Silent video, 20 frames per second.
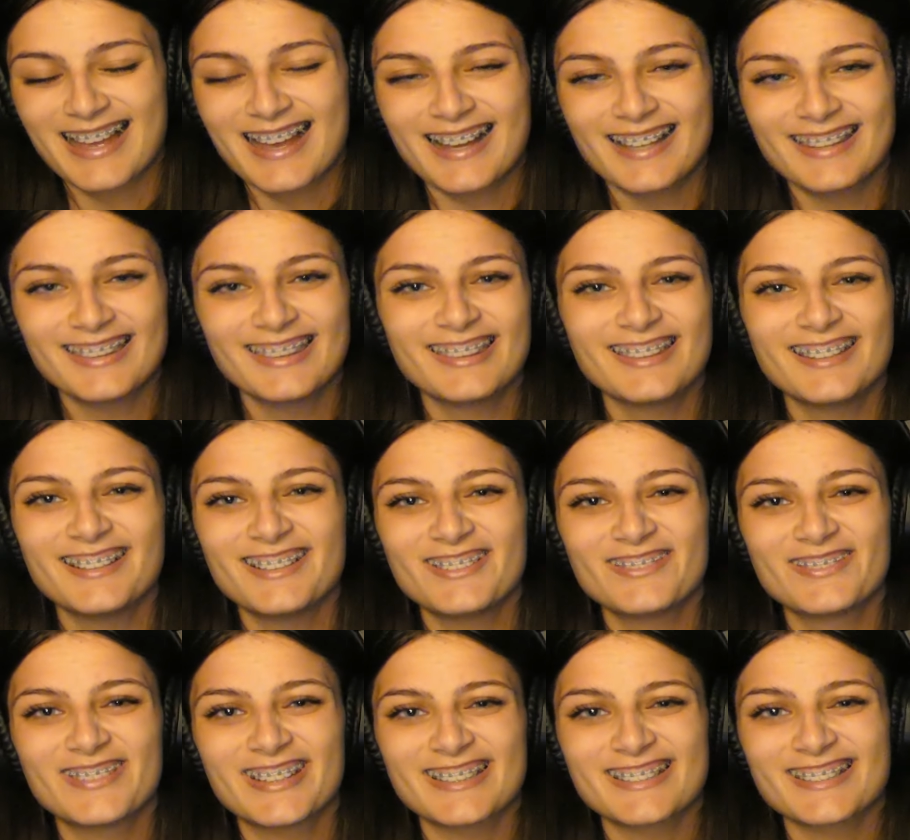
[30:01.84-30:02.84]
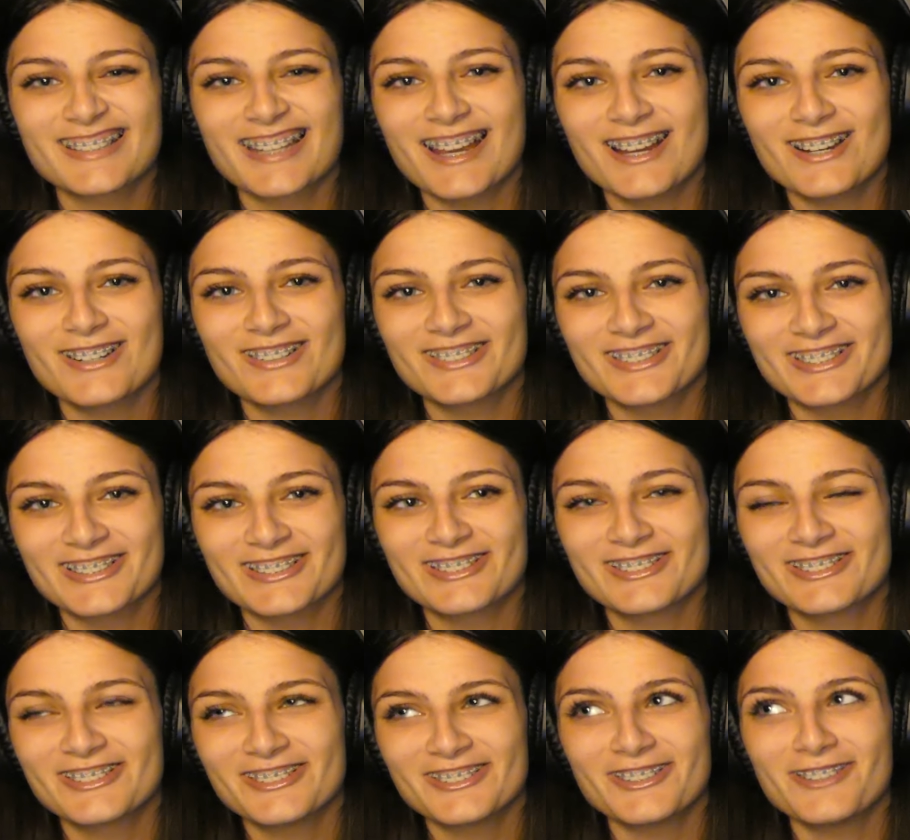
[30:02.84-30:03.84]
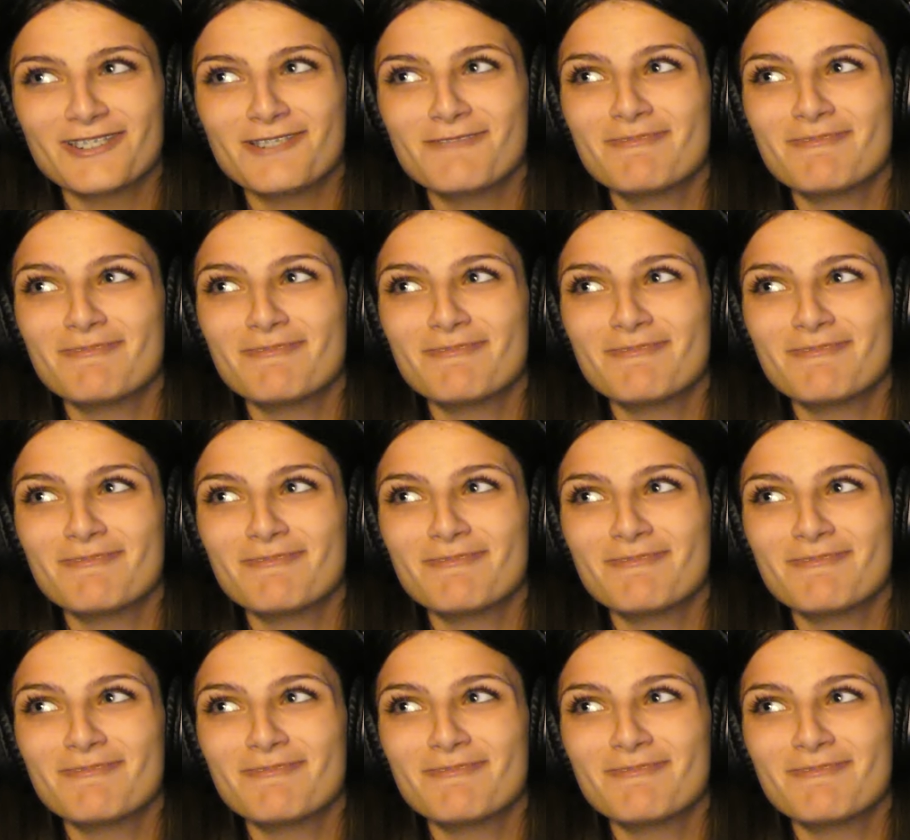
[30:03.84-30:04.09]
I loved his character so